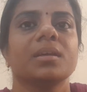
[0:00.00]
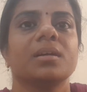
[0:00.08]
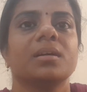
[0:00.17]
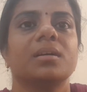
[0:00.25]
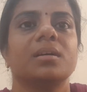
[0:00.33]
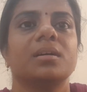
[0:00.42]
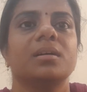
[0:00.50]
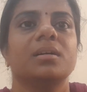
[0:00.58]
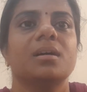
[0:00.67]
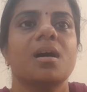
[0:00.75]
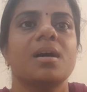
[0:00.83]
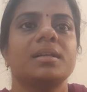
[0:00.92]

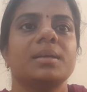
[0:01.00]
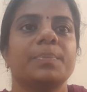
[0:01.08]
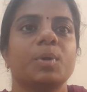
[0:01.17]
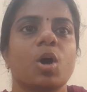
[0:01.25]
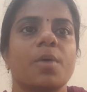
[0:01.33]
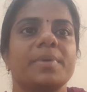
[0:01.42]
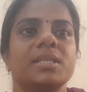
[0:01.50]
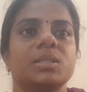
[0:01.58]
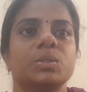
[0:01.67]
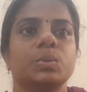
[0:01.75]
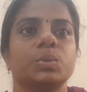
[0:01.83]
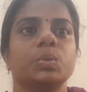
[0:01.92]
or a promise
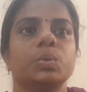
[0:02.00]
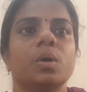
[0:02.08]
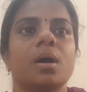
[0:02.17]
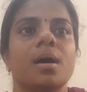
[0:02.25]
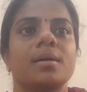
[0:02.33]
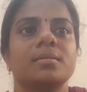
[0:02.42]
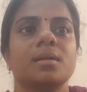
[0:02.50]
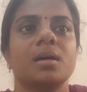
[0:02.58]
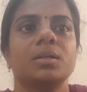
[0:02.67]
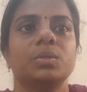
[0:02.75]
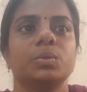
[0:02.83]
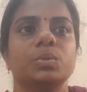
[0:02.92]
to do or
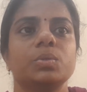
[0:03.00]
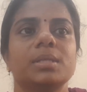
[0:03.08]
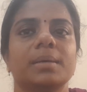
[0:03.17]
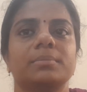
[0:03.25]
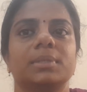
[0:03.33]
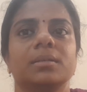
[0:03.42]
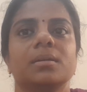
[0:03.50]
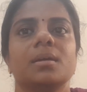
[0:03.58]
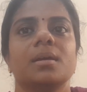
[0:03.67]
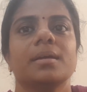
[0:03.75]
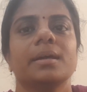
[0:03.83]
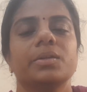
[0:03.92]
not to do something.
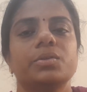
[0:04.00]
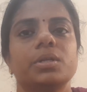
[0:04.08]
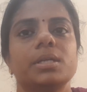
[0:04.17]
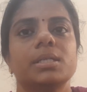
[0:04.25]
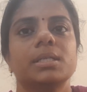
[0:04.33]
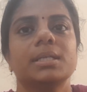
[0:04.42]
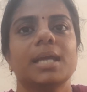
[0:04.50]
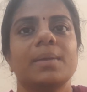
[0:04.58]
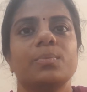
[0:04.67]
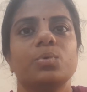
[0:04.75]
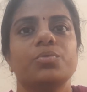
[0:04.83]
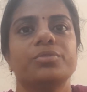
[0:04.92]
Consideration
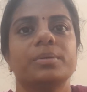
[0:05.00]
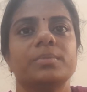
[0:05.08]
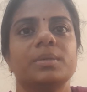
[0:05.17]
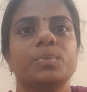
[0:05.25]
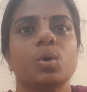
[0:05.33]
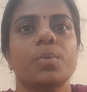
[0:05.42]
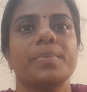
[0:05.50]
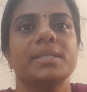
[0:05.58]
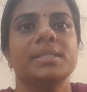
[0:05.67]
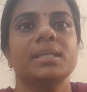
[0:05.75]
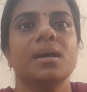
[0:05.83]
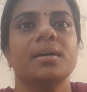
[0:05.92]
can move from the
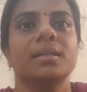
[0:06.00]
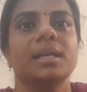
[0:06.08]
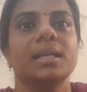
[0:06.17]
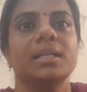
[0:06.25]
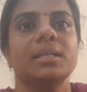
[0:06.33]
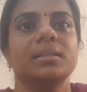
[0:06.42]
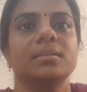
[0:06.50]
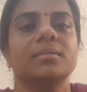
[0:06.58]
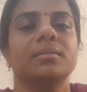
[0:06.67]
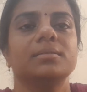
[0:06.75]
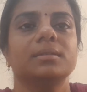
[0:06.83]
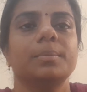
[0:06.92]
promisee or any
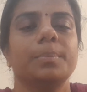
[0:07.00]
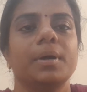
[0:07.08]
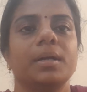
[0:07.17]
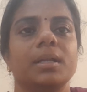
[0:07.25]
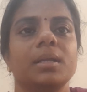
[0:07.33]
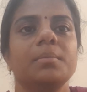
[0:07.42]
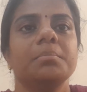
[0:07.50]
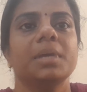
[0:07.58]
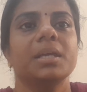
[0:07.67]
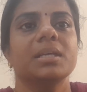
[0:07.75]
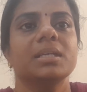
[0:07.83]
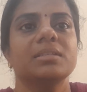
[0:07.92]
third party,
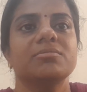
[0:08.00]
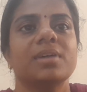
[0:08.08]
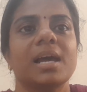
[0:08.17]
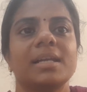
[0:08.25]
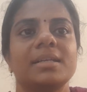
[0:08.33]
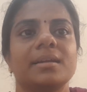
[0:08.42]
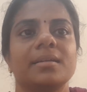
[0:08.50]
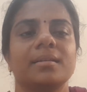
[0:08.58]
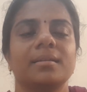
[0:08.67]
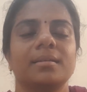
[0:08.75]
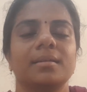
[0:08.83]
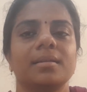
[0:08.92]
making it valid under
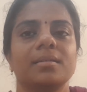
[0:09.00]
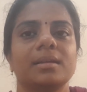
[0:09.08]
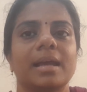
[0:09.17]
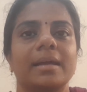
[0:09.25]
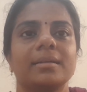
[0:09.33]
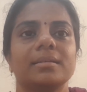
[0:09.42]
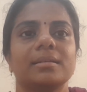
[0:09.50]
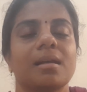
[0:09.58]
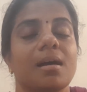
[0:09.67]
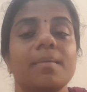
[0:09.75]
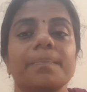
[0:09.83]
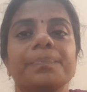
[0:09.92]
Indian Act
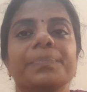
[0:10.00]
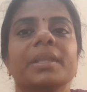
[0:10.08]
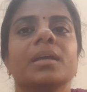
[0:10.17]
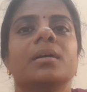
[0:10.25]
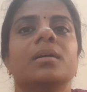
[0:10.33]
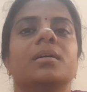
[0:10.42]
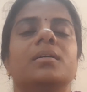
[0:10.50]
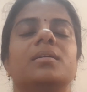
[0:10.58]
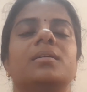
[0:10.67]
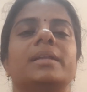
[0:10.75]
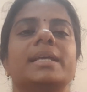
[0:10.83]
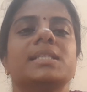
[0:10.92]
law.
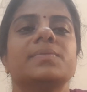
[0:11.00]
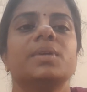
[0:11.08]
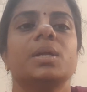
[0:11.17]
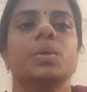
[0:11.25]
Next, we are